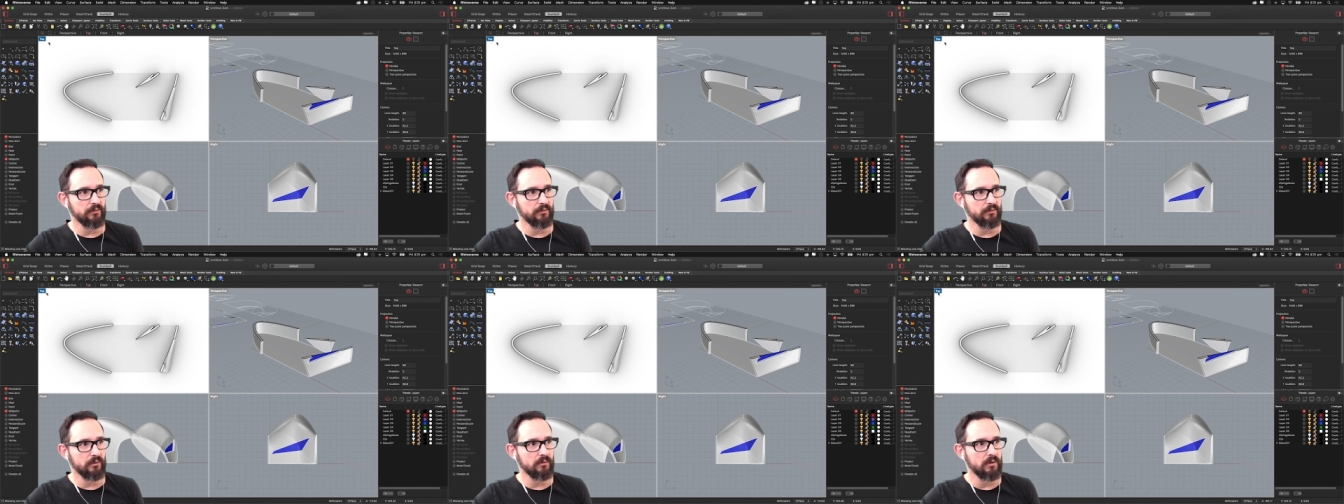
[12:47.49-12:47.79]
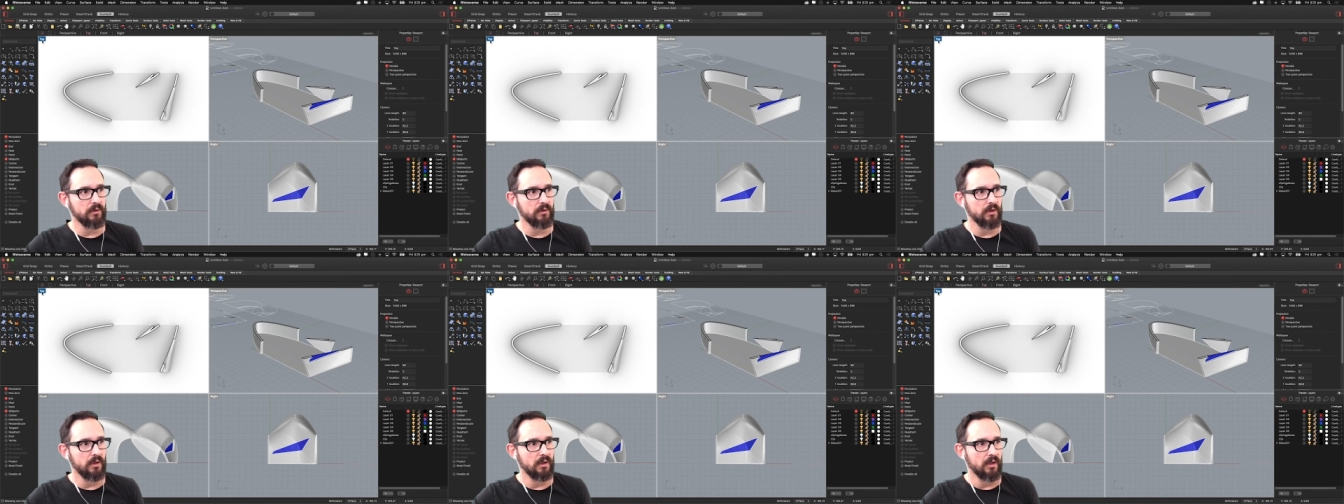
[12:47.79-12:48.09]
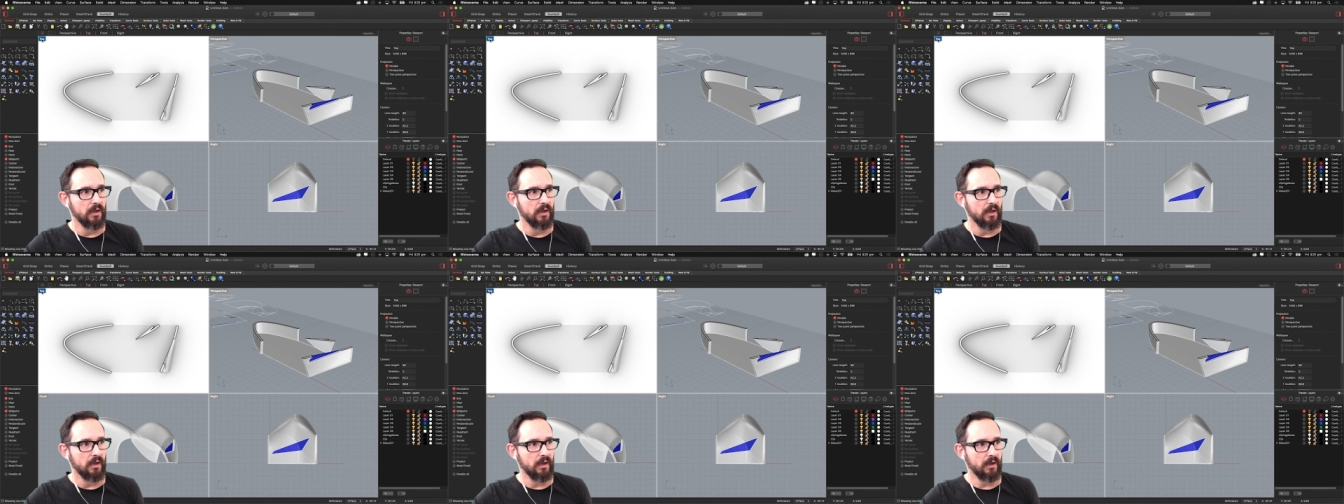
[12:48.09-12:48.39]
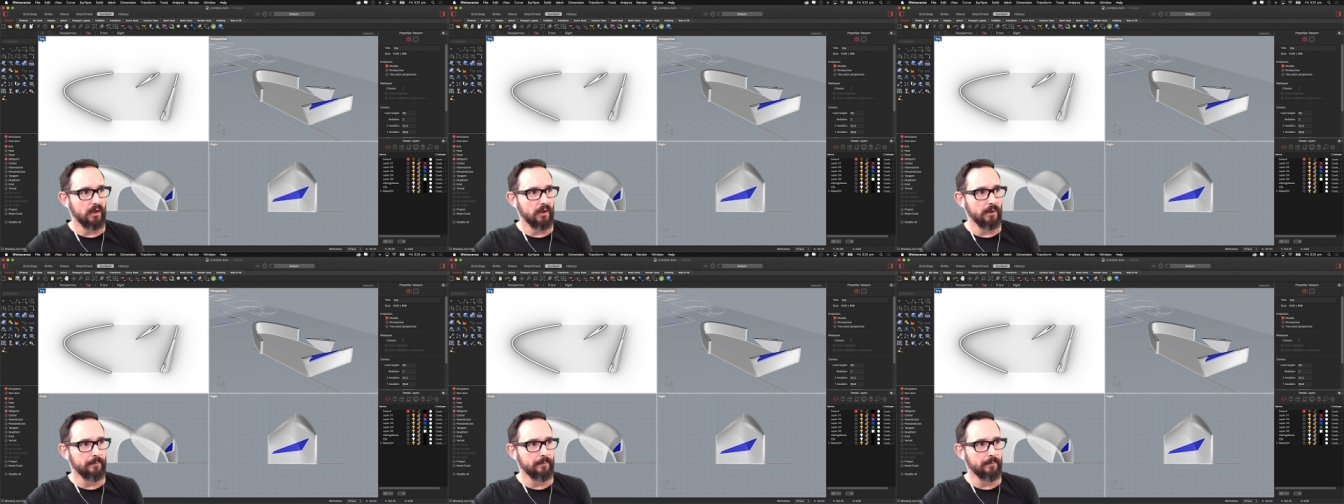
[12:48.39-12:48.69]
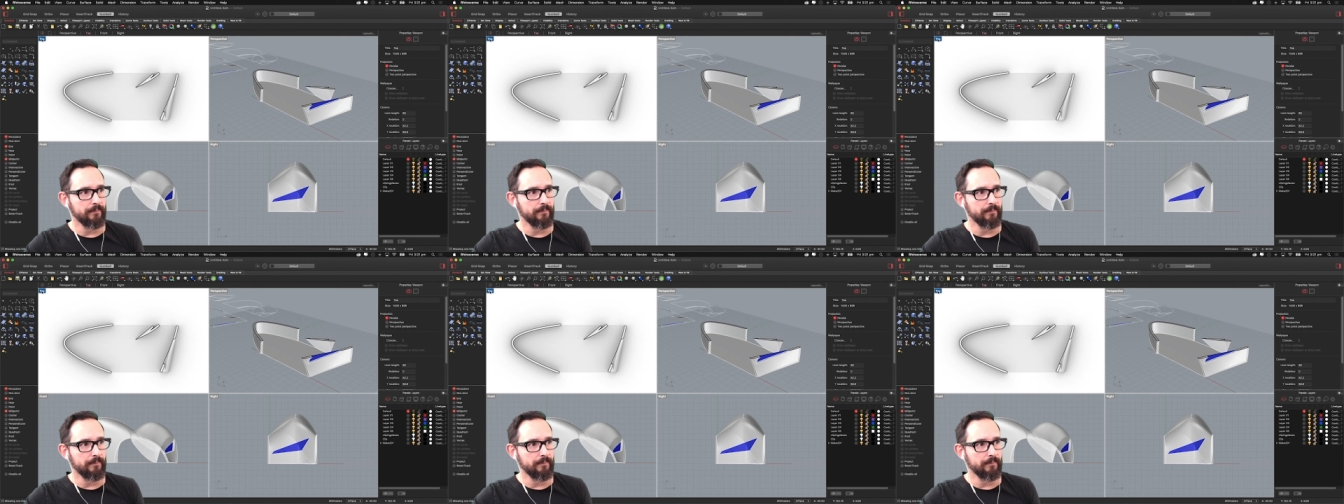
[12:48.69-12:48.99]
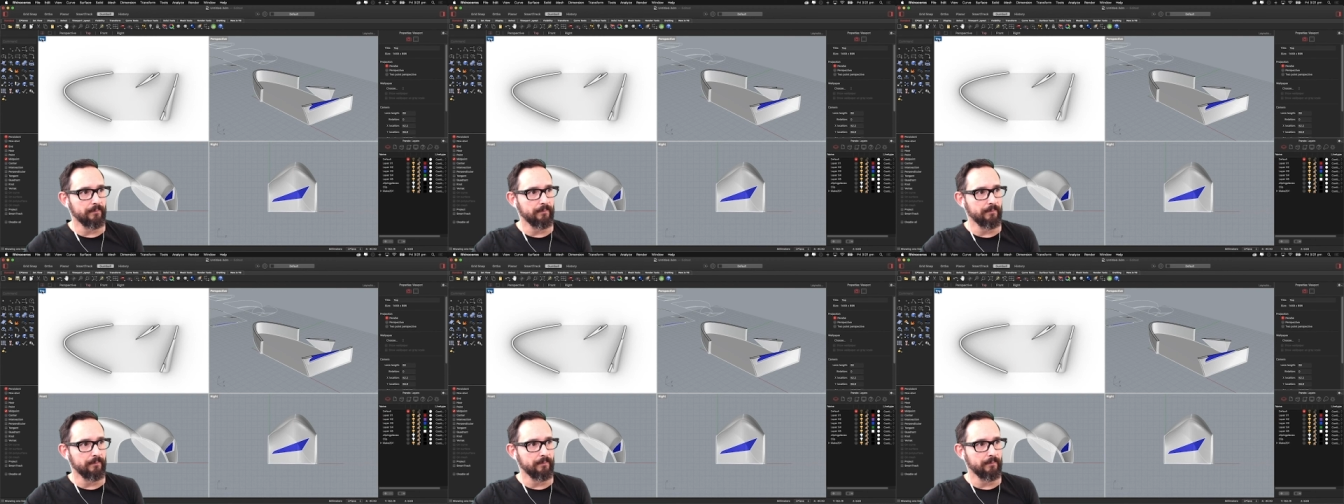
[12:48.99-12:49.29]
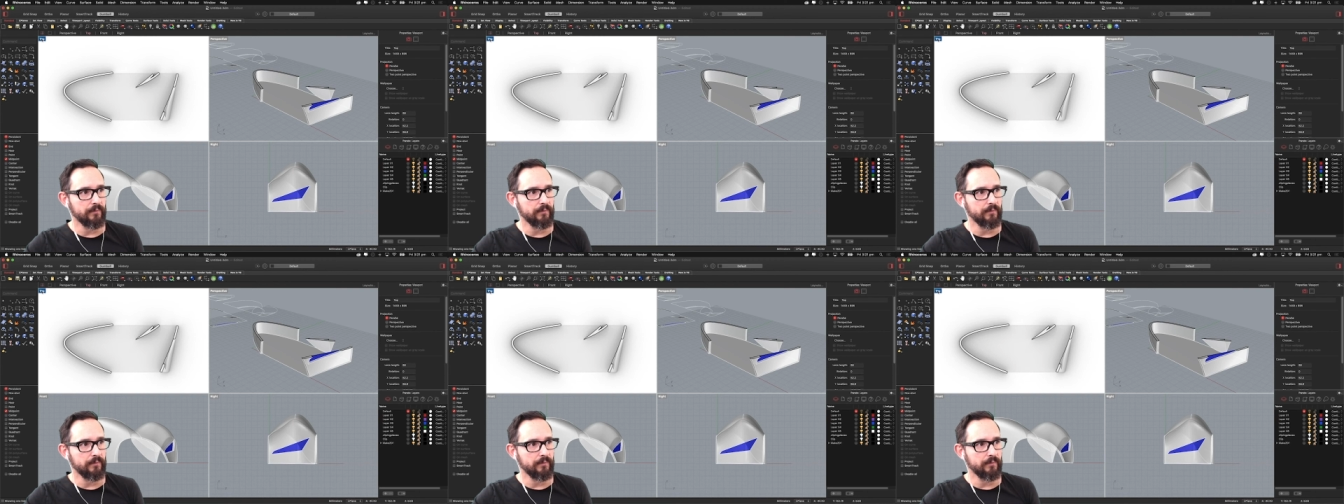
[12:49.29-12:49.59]
view. And
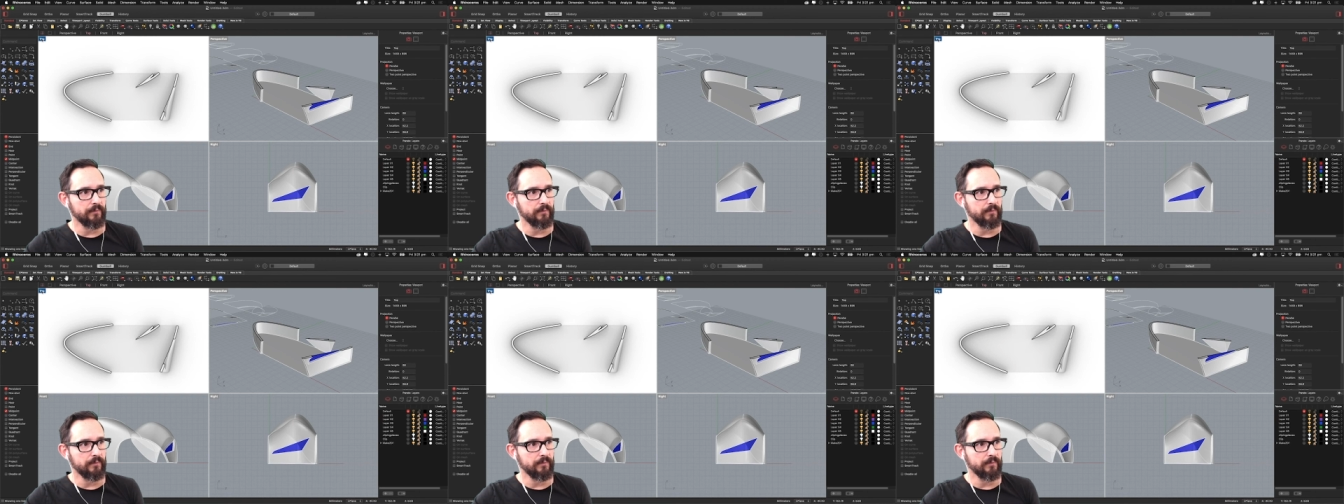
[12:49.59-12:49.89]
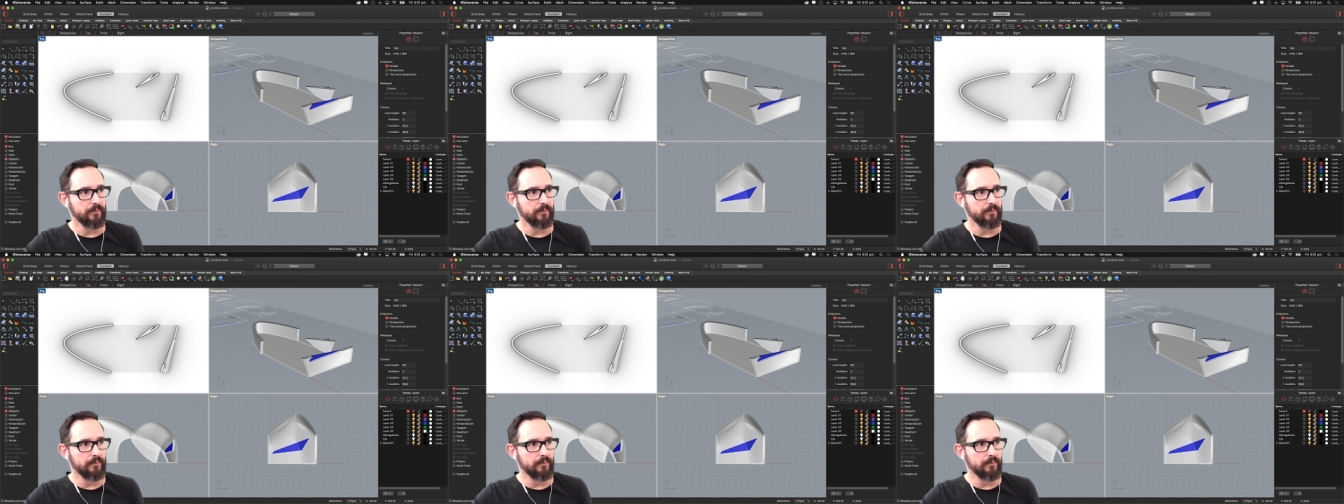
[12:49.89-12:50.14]
now